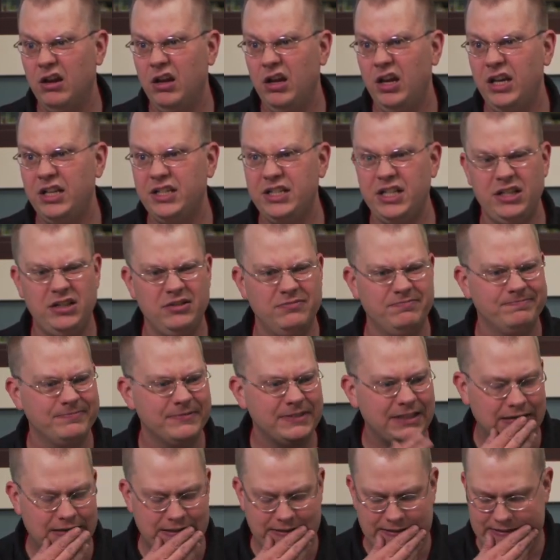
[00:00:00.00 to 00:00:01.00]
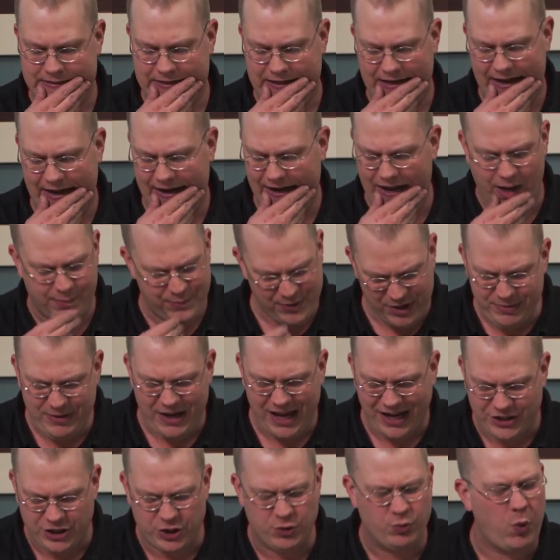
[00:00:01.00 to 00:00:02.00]
He said, maybe
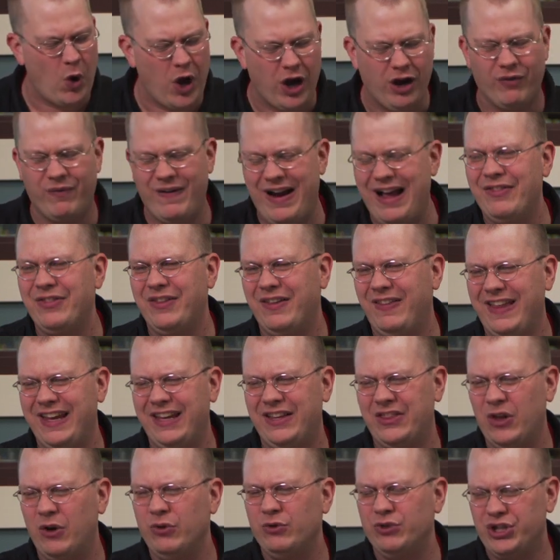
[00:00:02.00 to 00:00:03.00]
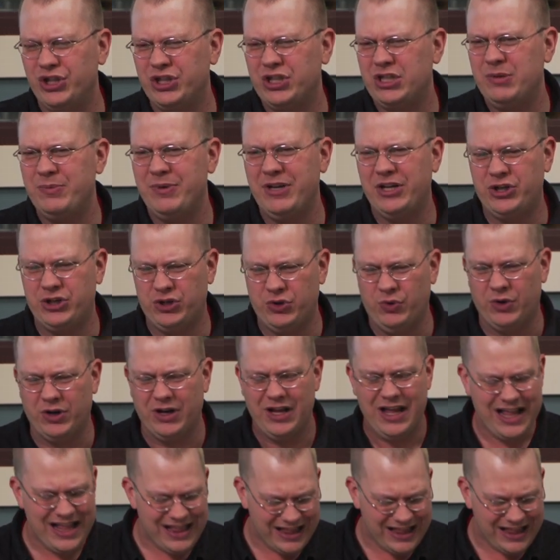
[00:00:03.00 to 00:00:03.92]
I should walk around the lake though, just to make sure.